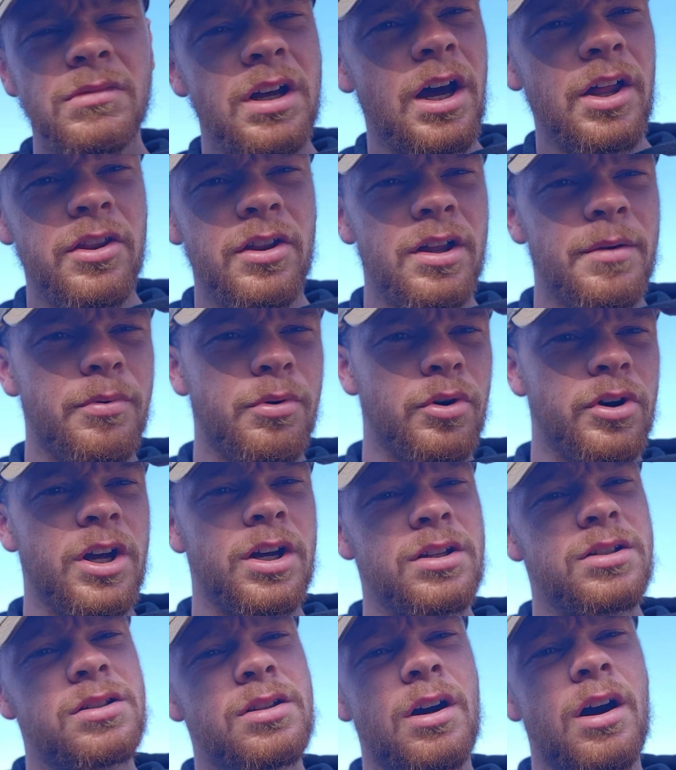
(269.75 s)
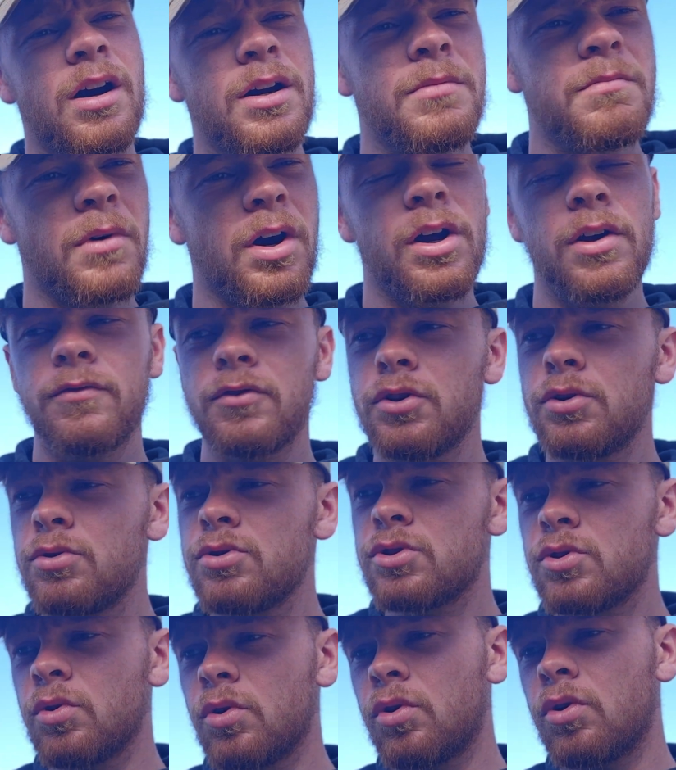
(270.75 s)
other products that I might have
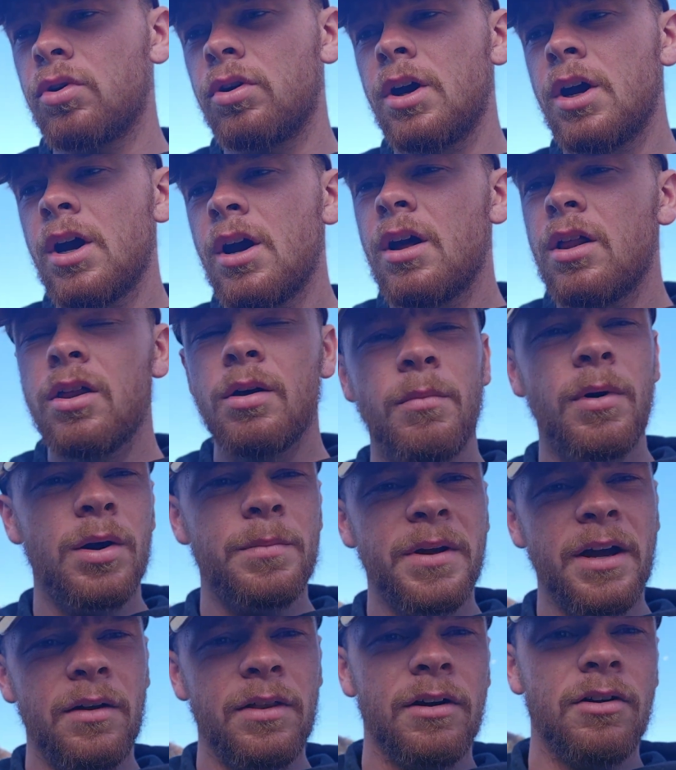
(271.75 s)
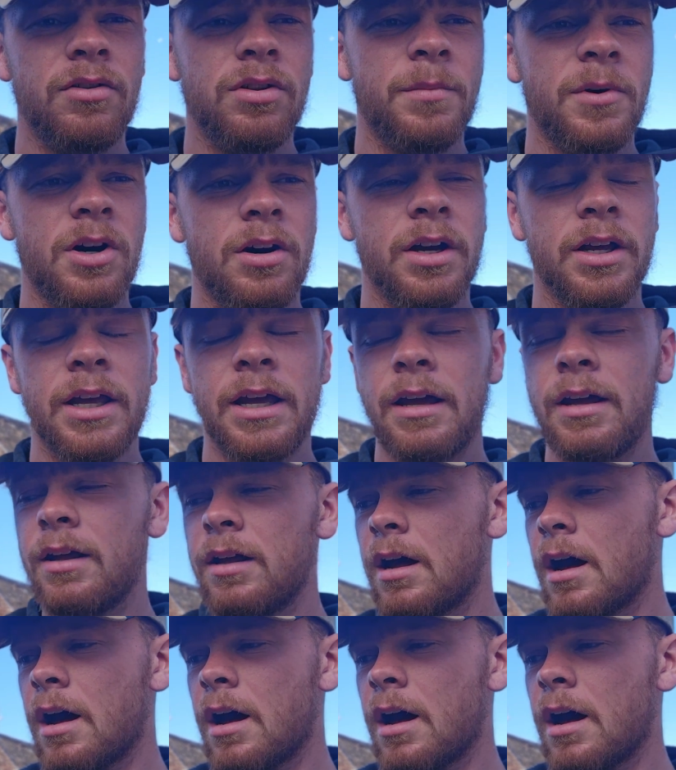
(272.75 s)
used or that might be out there on the market,